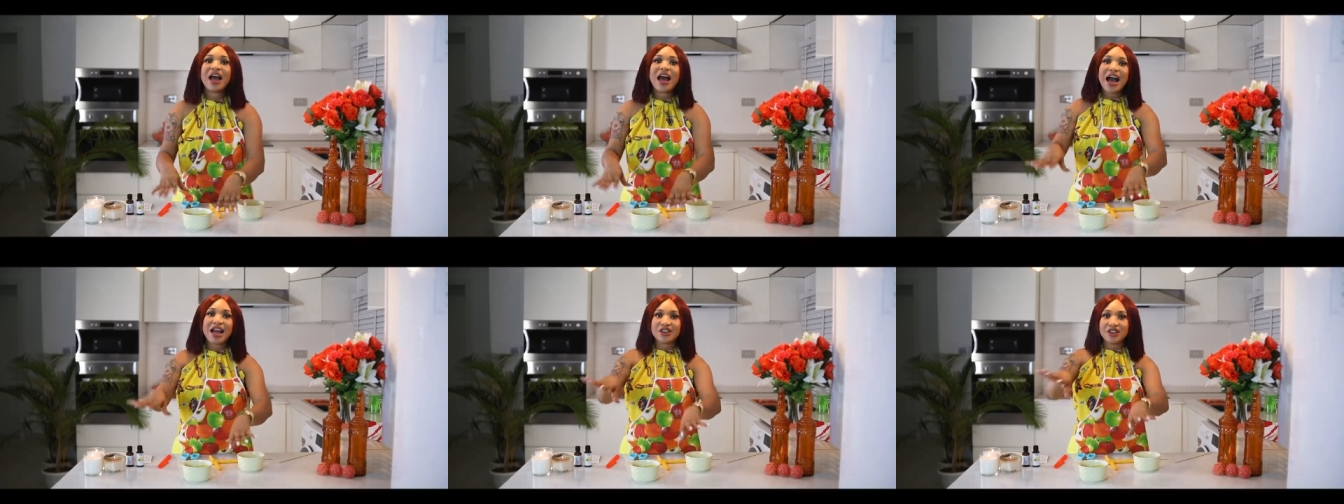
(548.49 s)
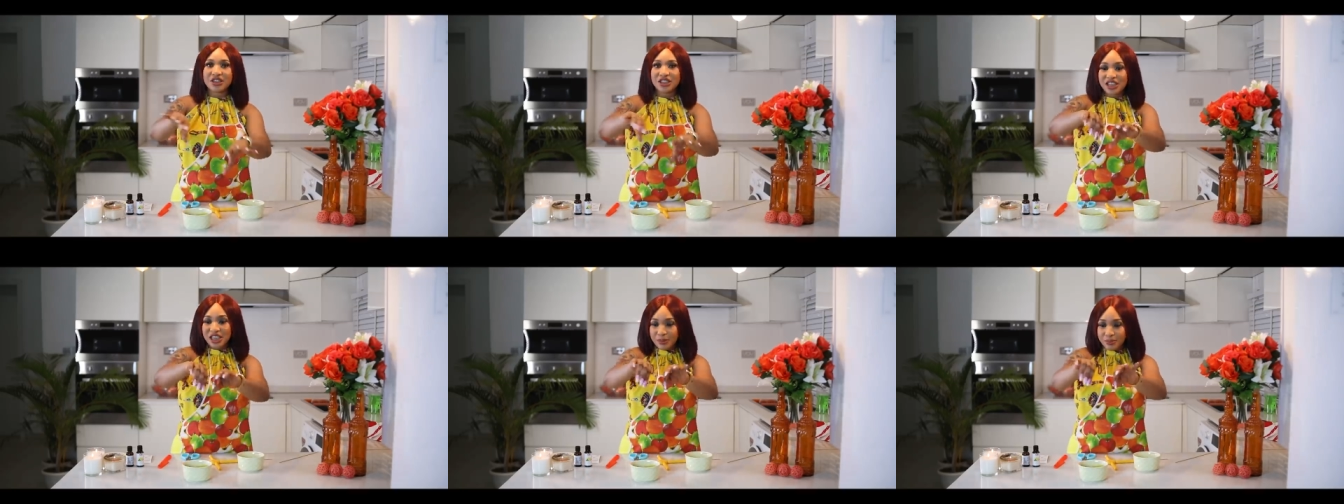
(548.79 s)
I
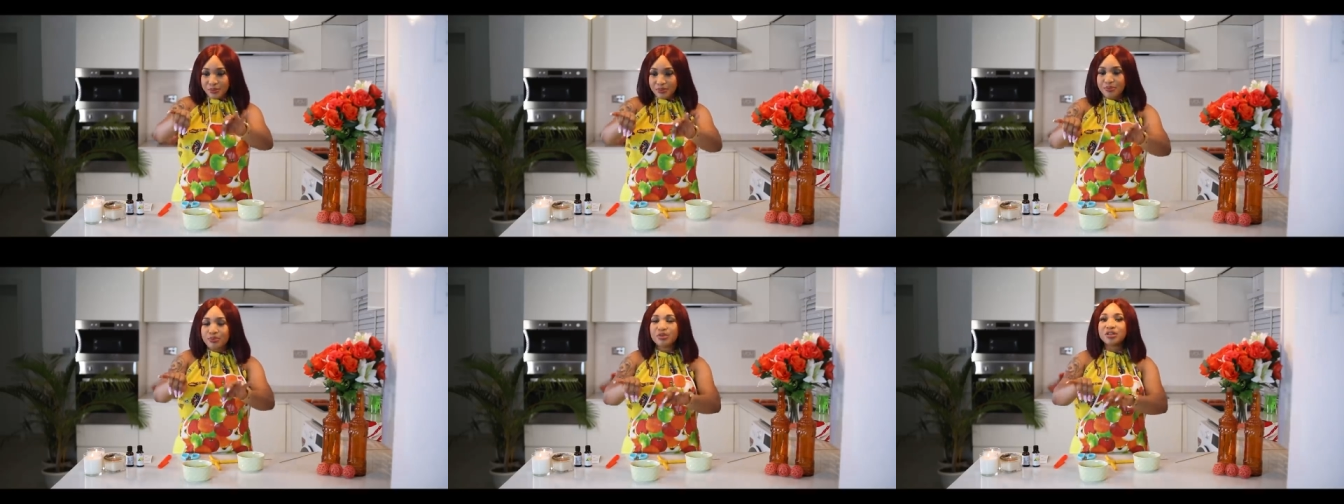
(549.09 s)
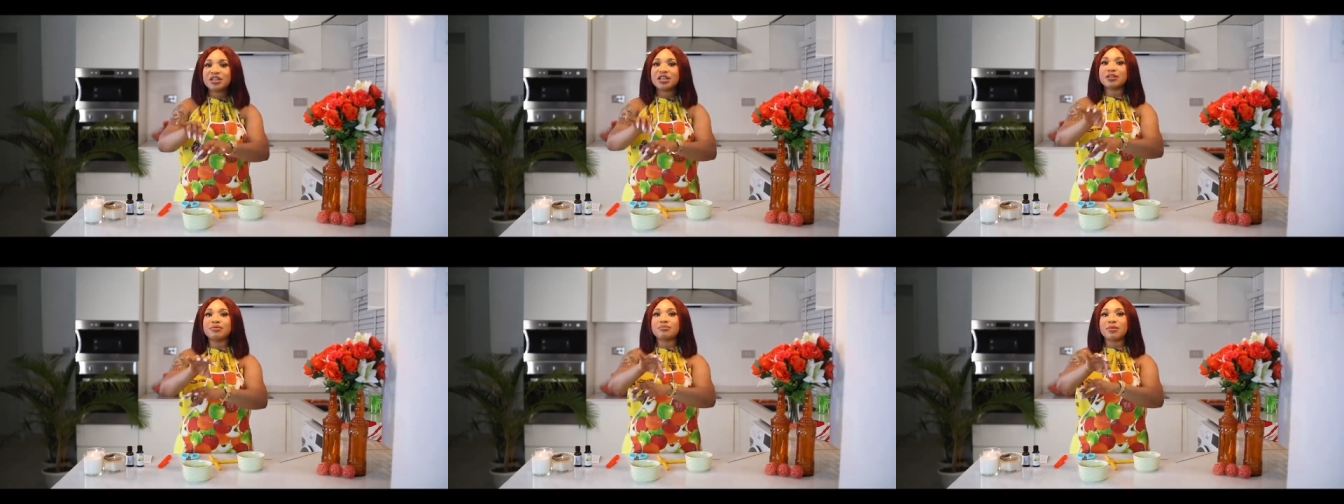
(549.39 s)
just keep
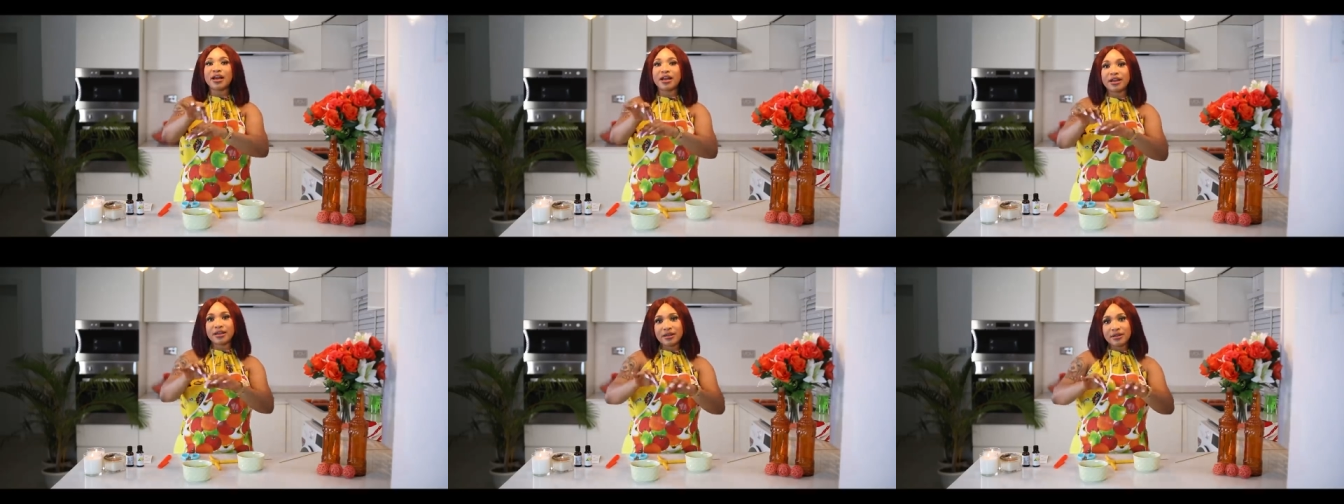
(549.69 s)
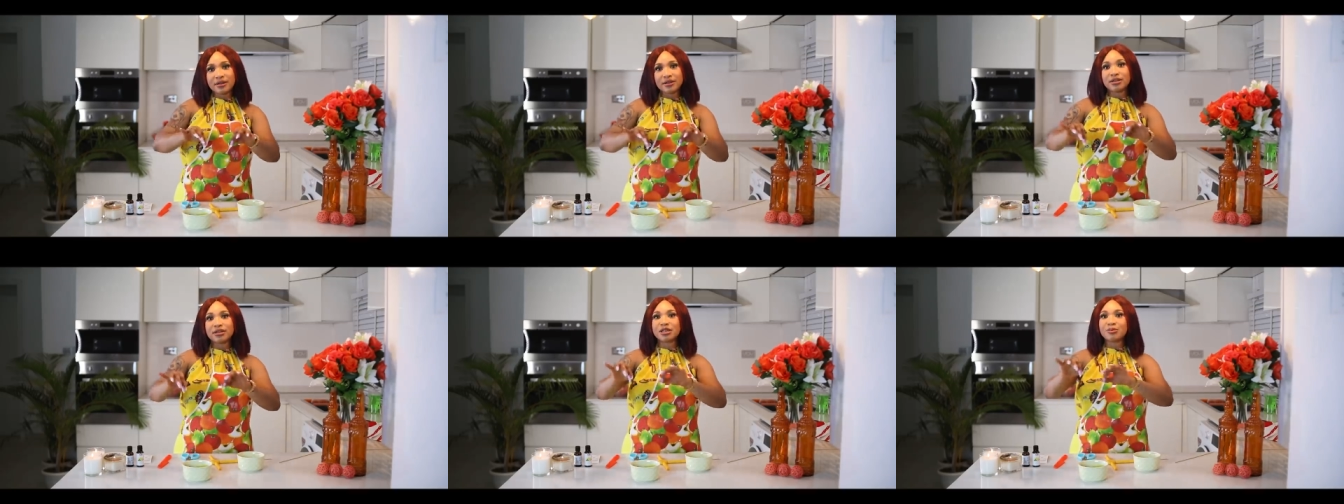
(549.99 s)
putting my
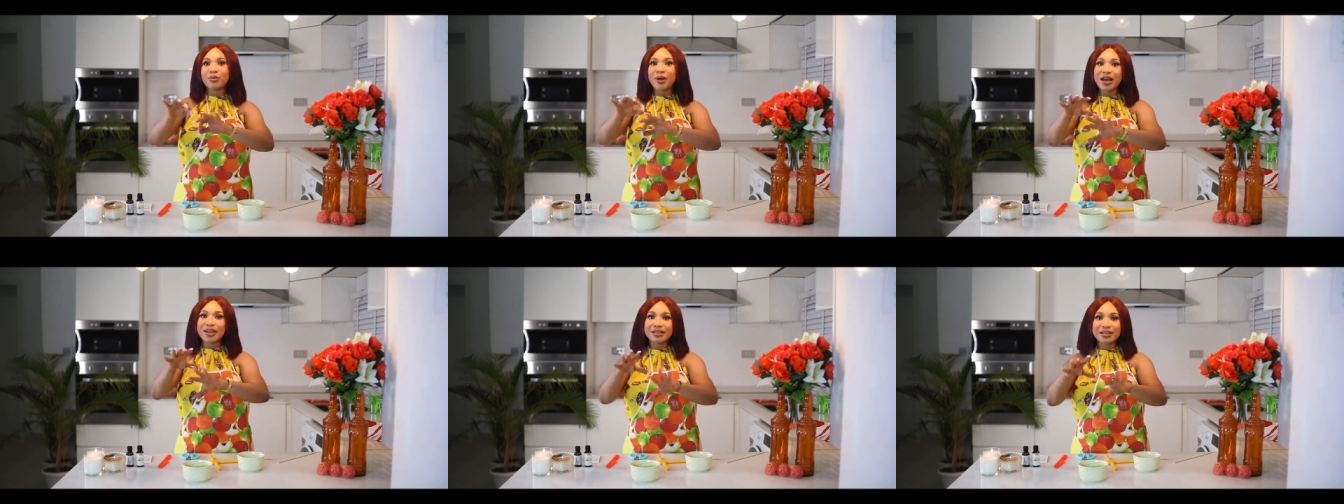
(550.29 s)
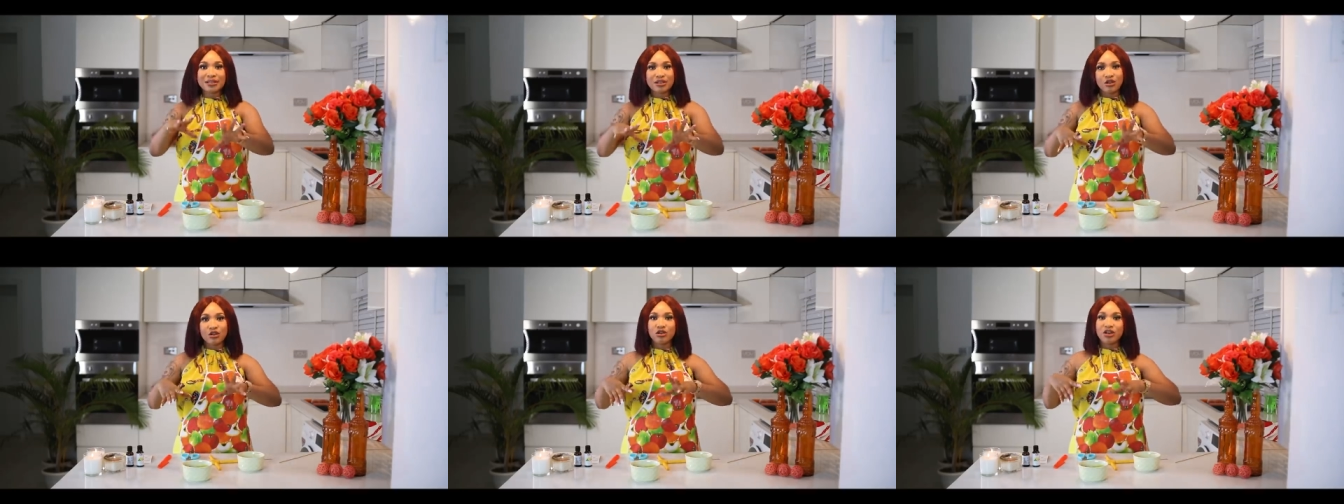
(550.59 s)

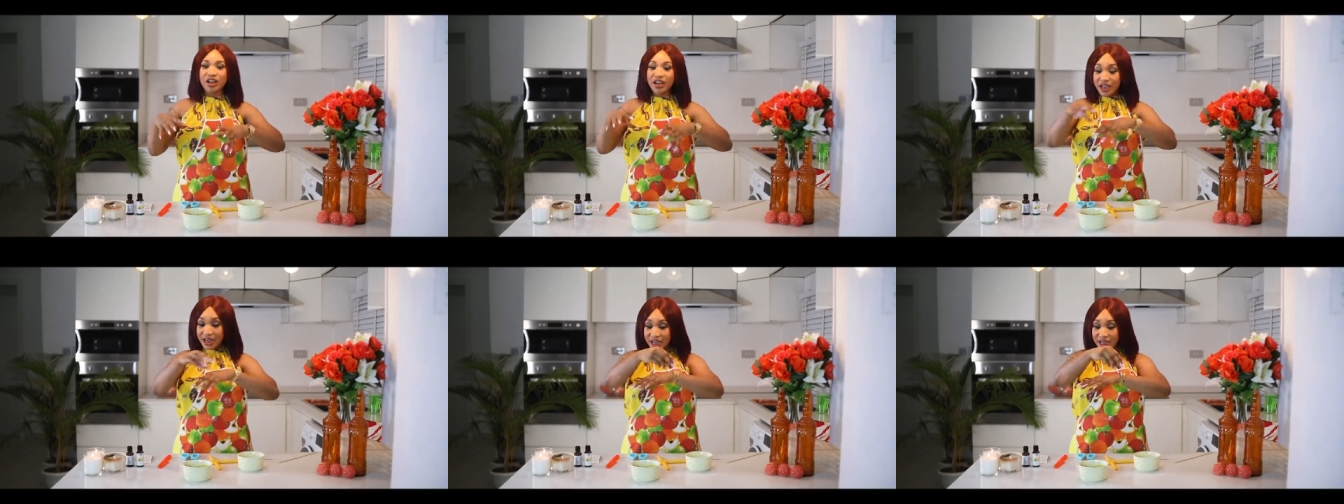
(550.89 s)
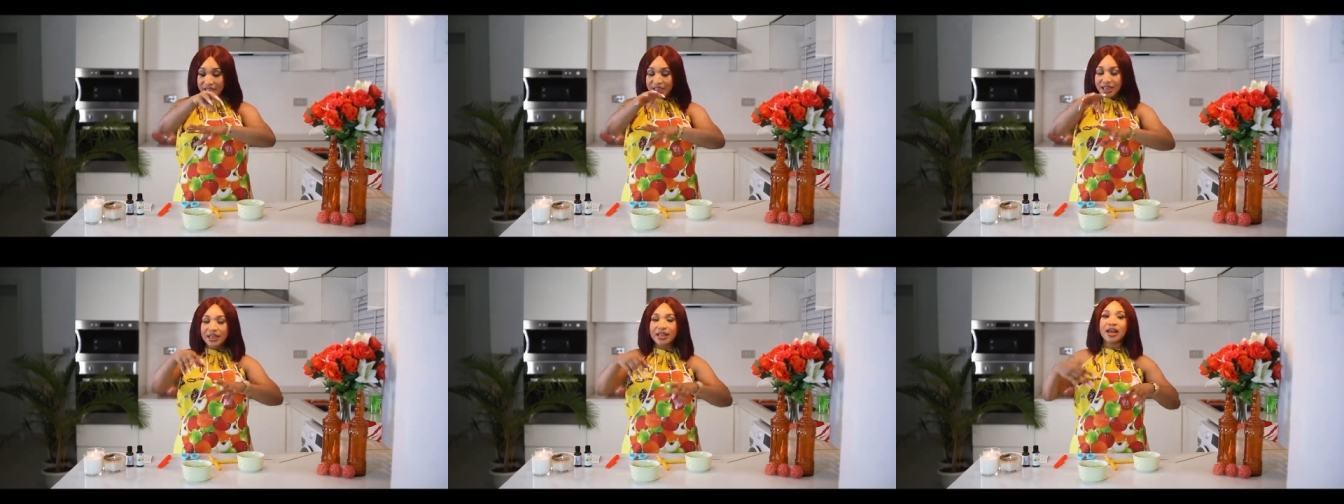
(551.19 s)
spices all
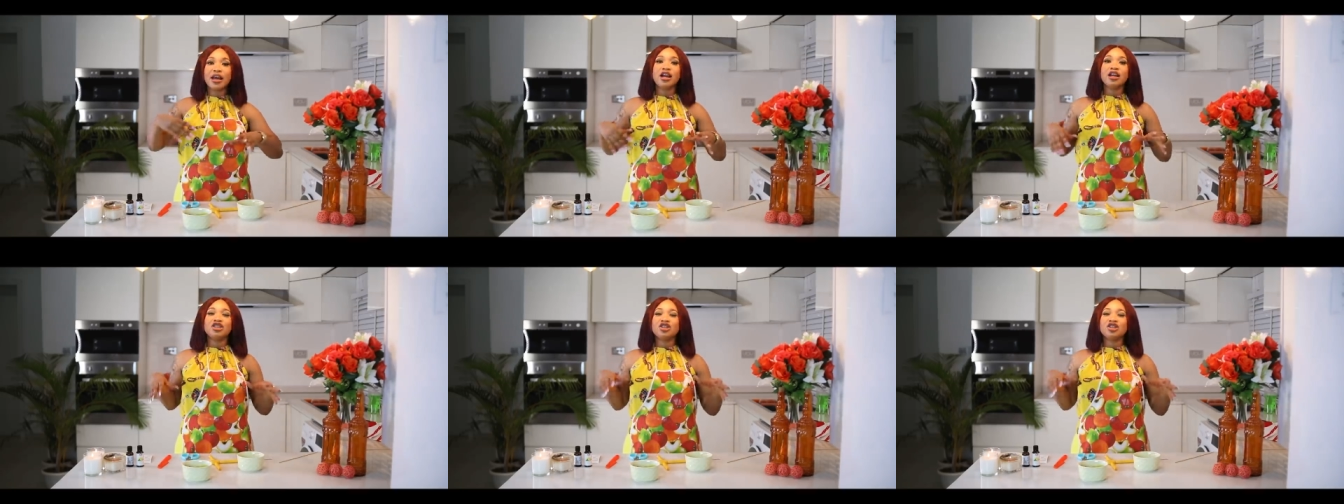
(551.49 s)
in it,